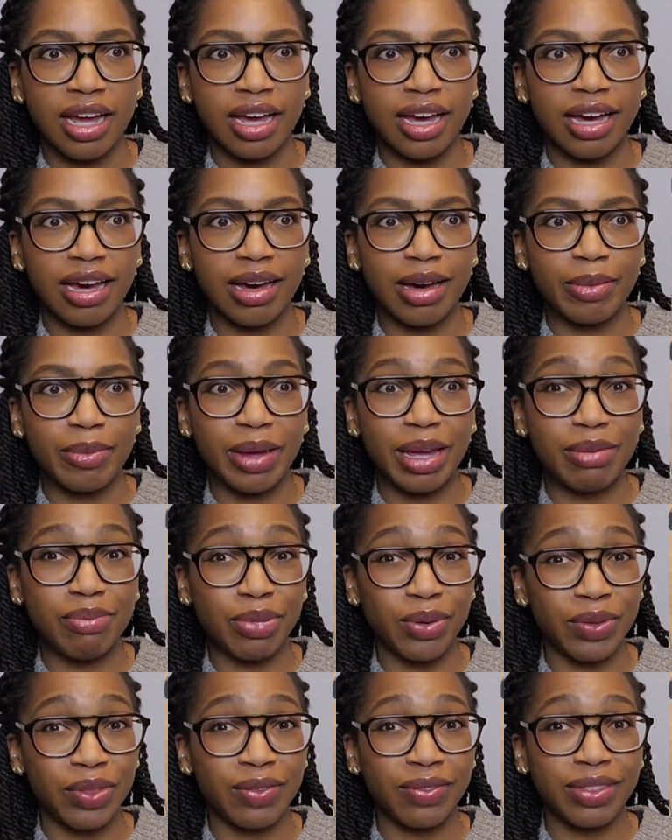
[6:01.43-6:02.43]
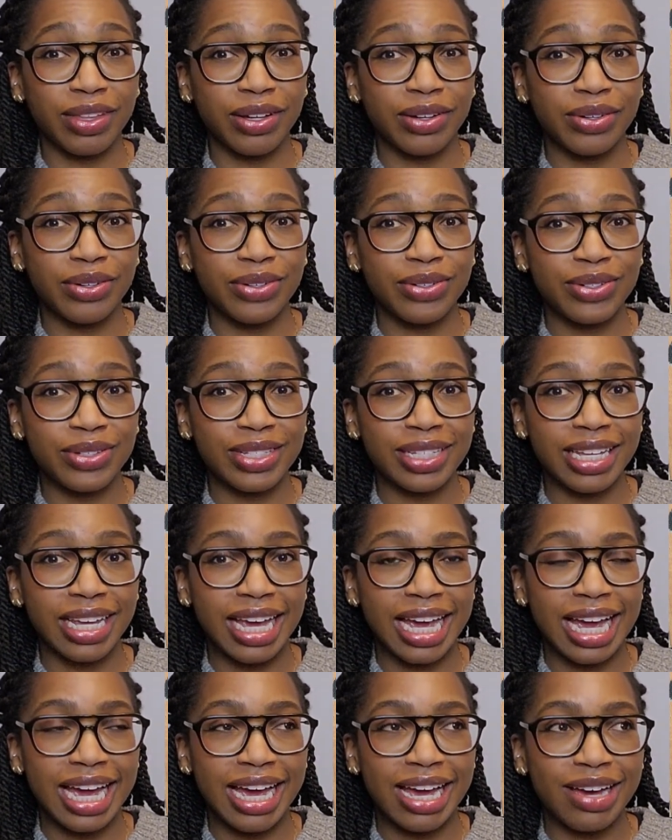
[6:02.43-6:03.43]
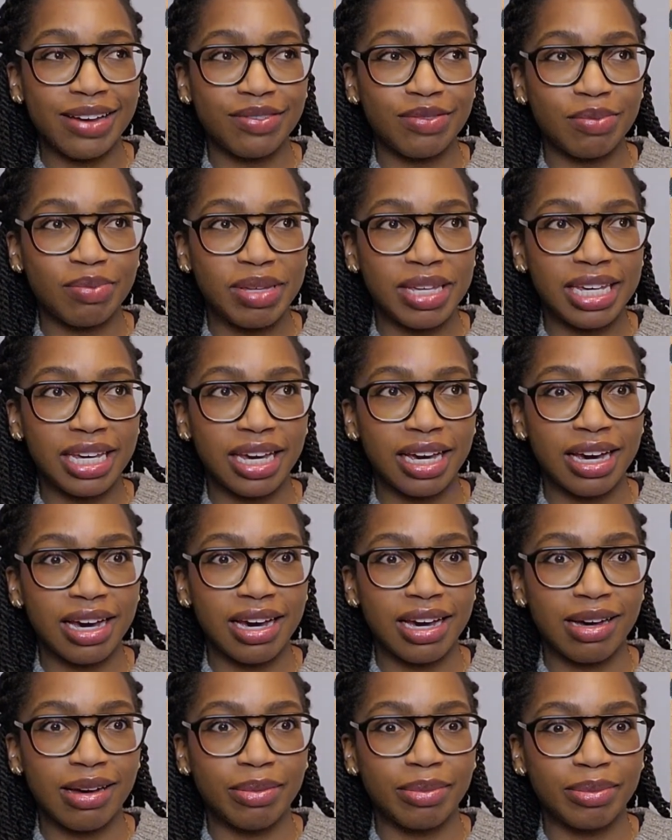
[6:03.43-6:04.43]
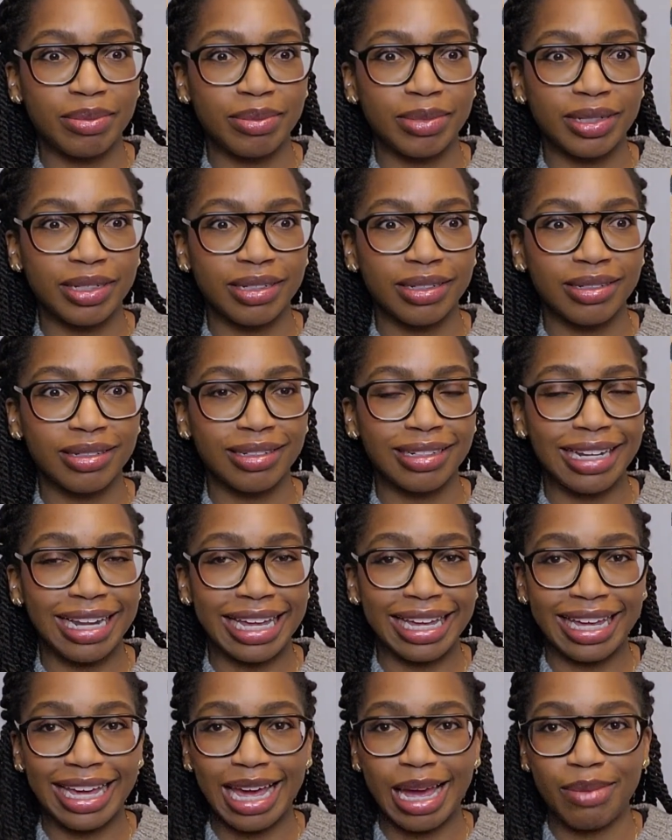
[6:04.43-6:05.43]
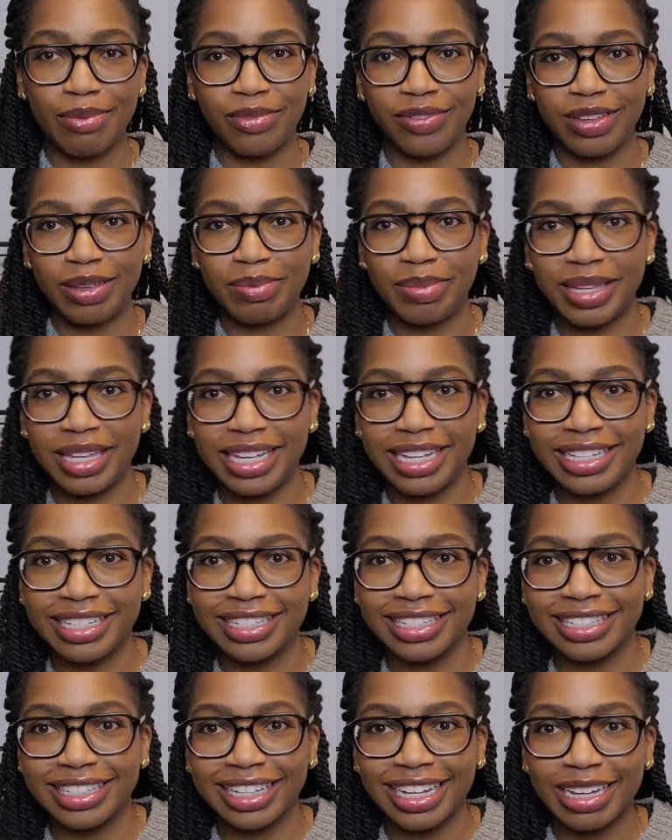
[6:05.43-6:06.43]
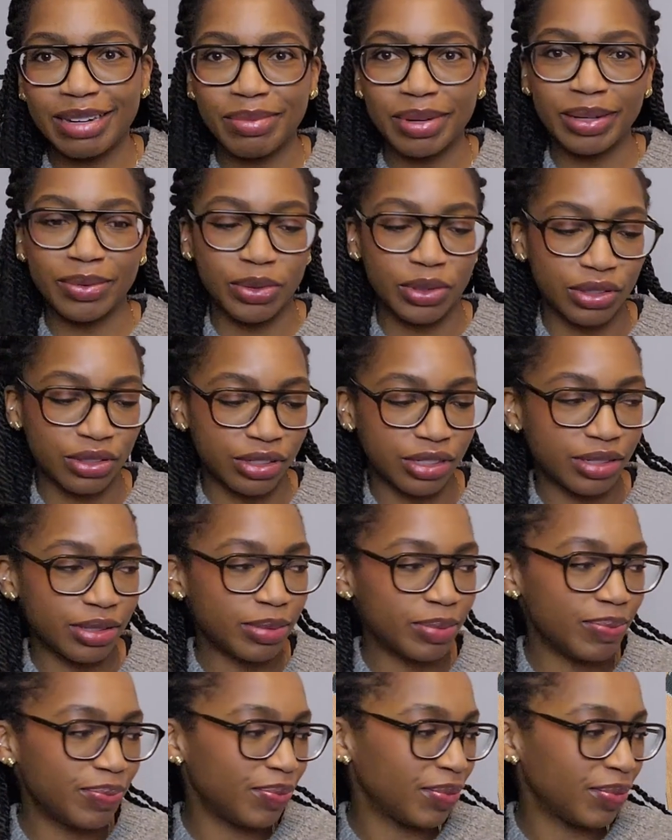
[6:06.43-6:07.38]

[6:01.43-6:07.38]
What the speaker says: And both of those have become like MVPs in my wardrobe.